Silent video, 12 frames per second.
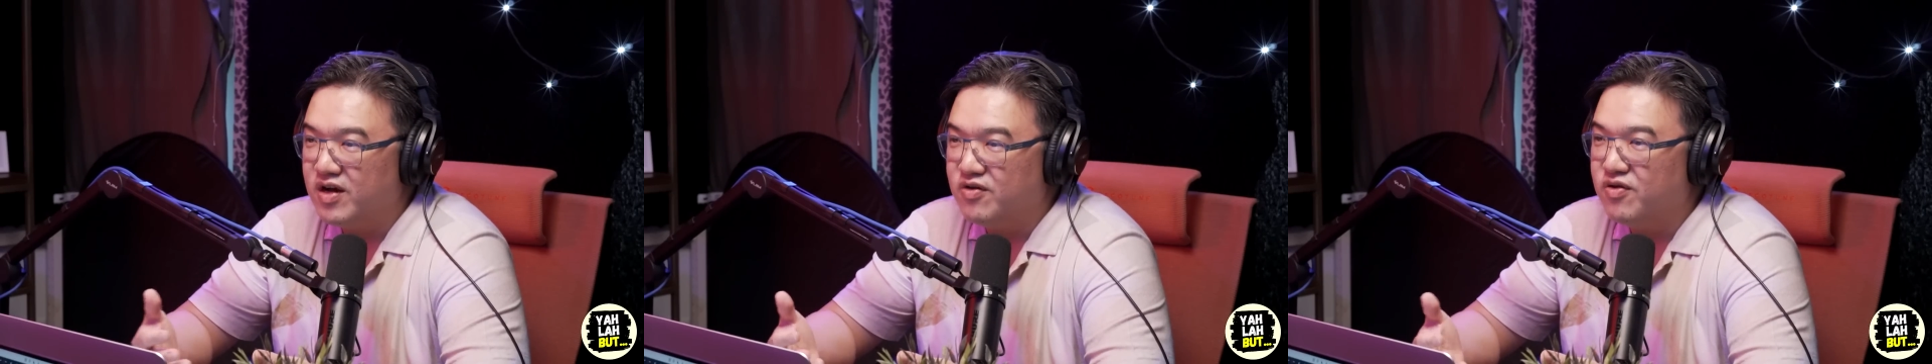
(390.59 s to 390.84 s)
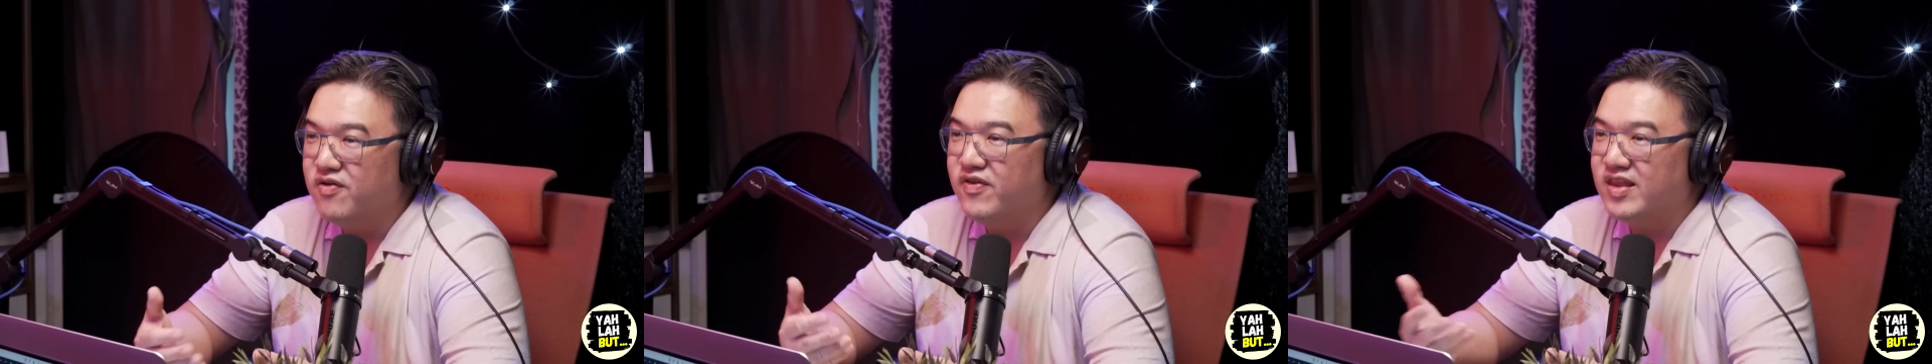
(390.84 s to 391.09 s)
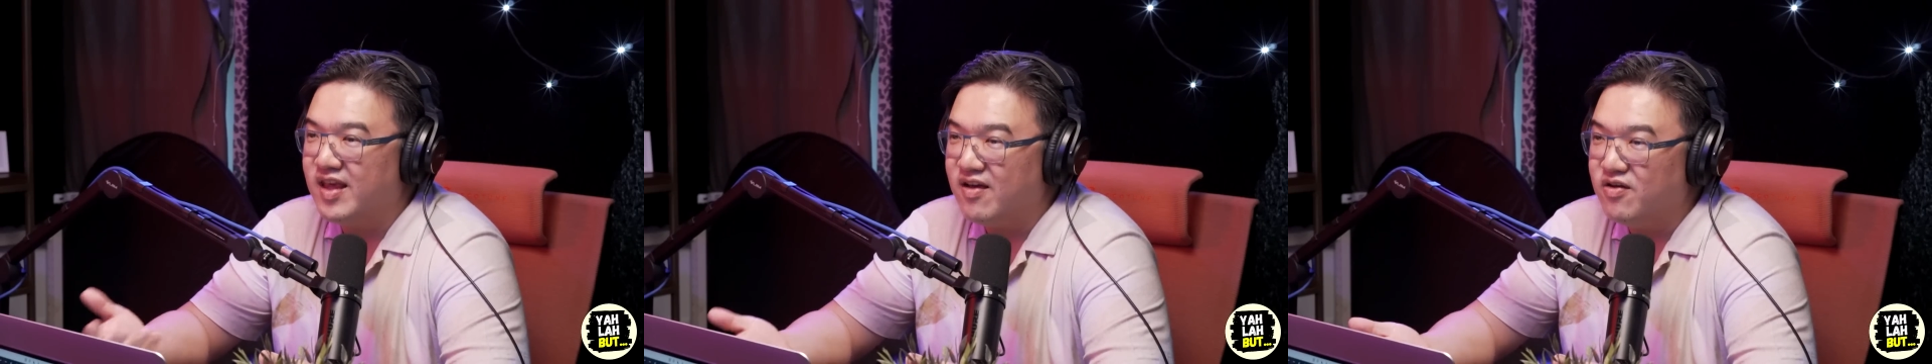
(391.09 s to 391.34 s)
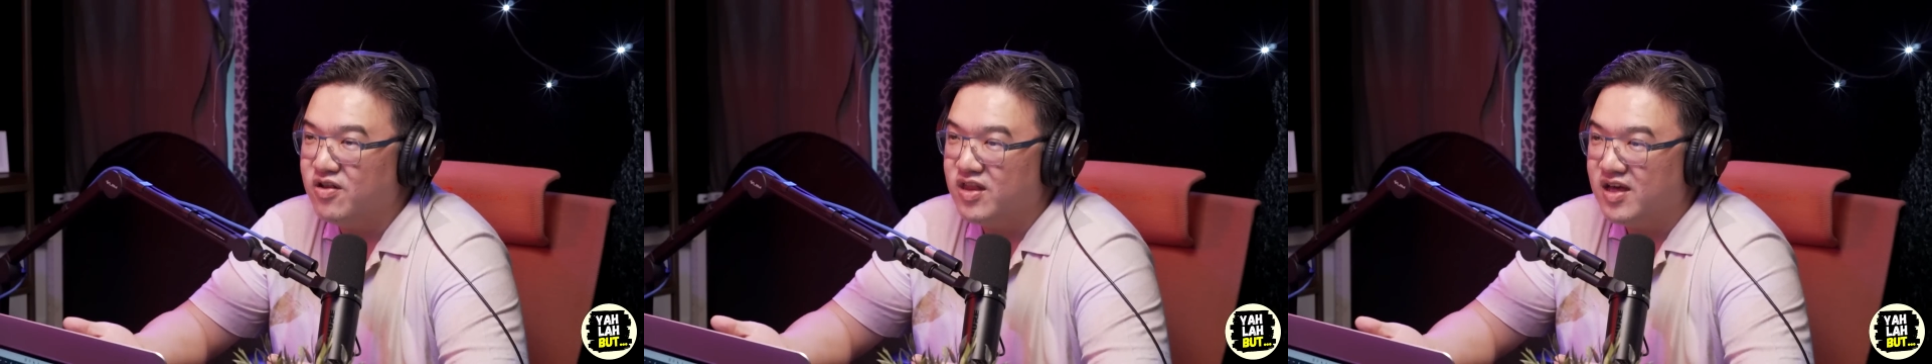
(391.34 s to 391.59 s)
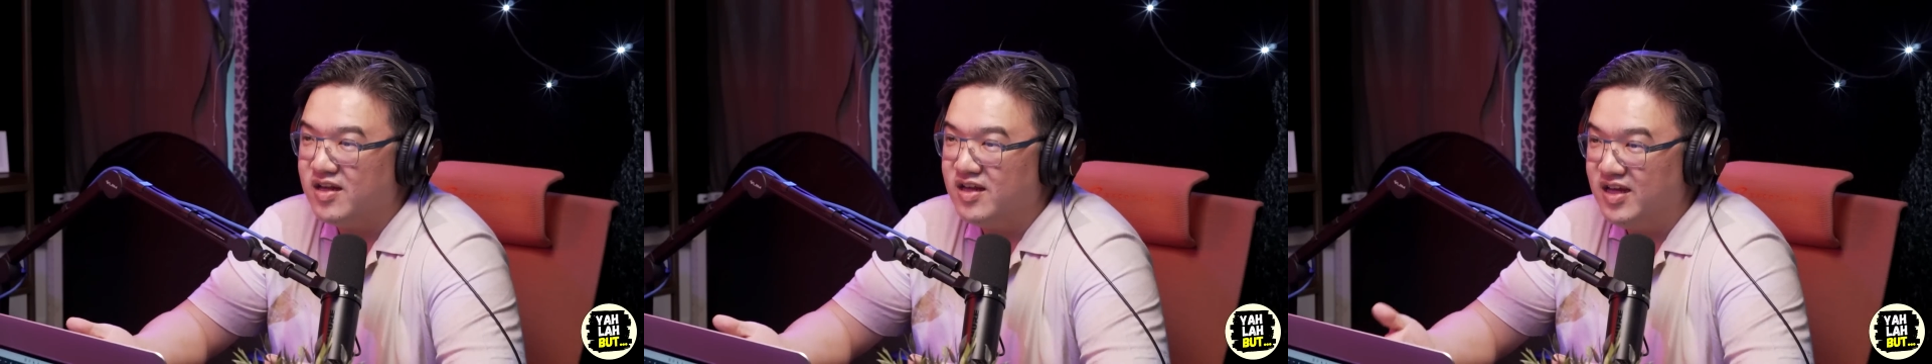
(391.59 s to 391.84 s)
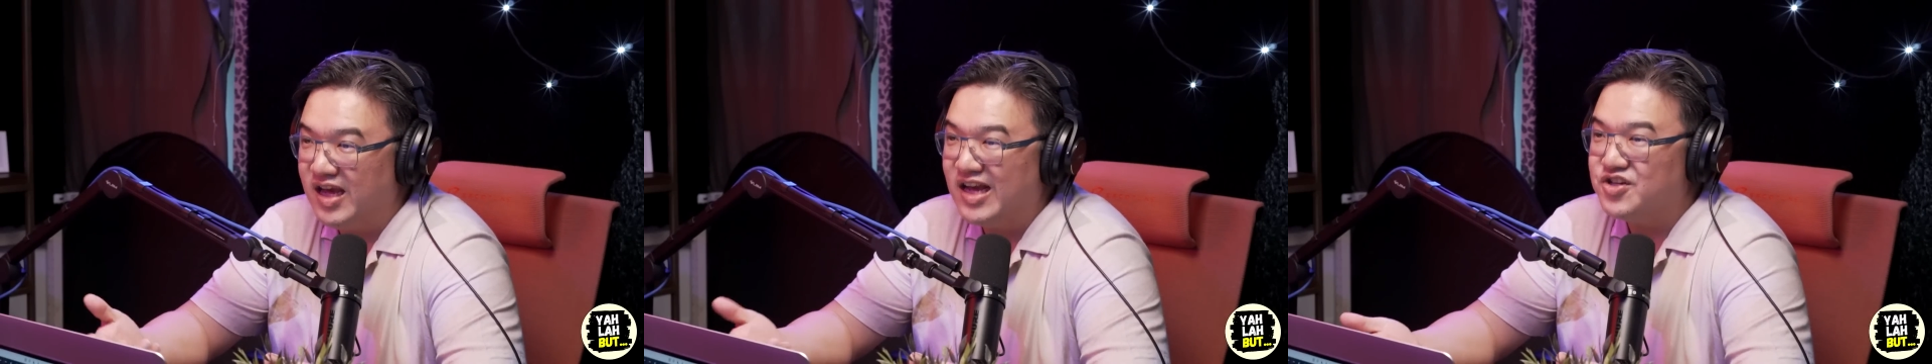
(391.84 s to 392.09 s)
I couldn't even tell that
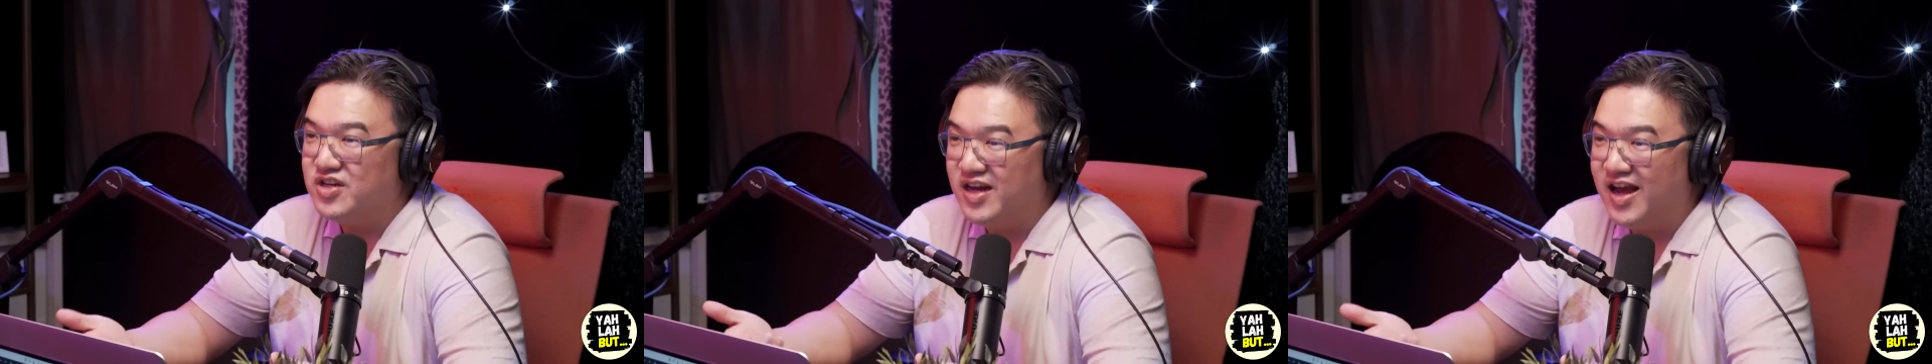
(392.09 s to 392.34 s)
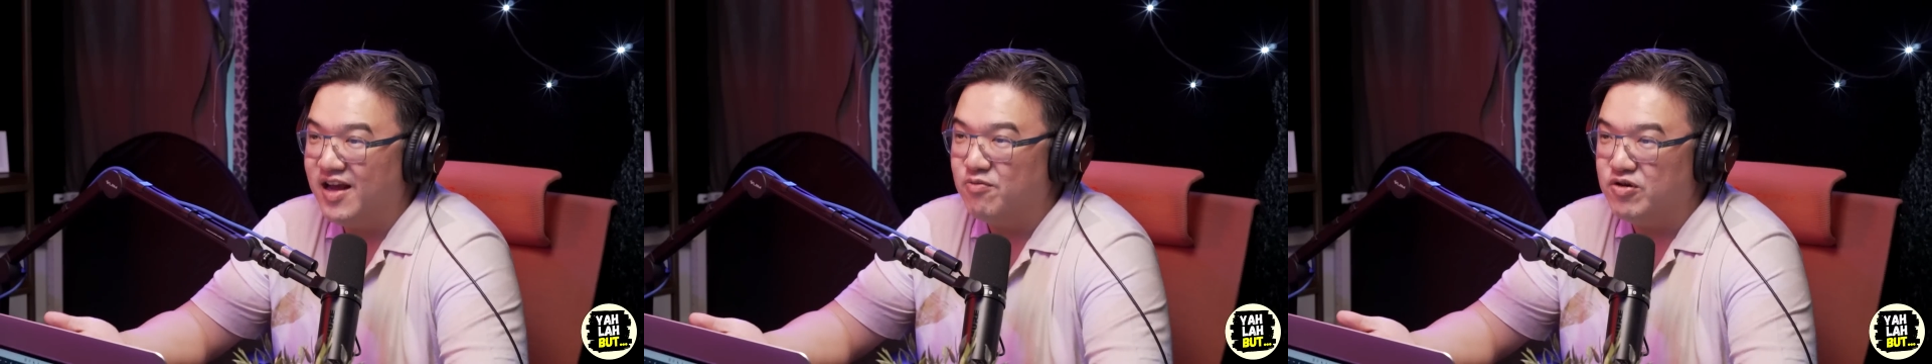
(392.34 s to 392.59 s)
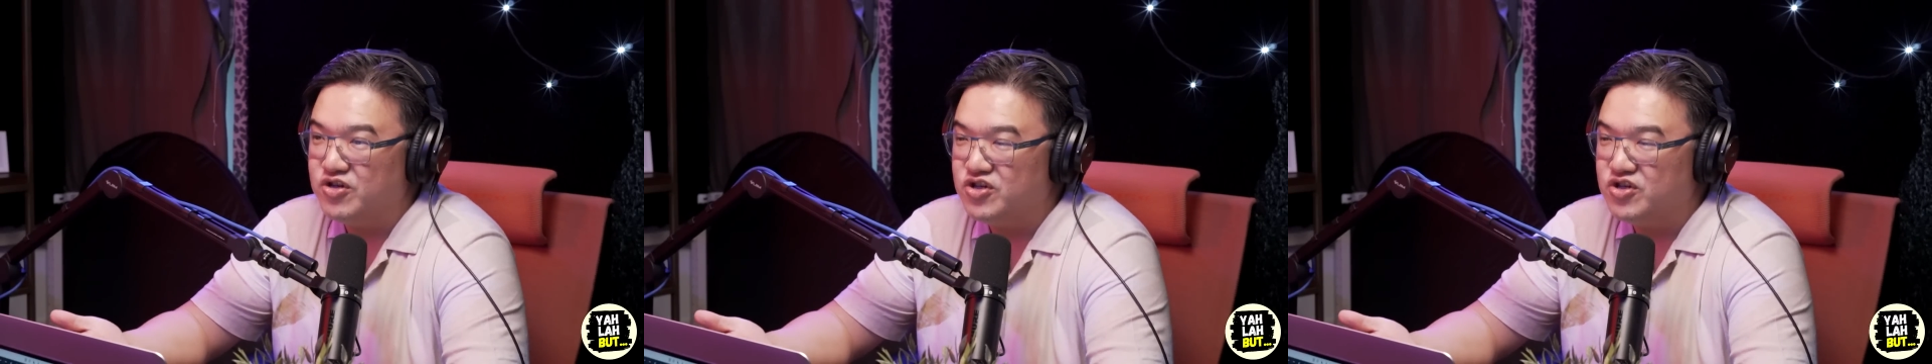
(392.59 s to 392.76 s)
he actually had been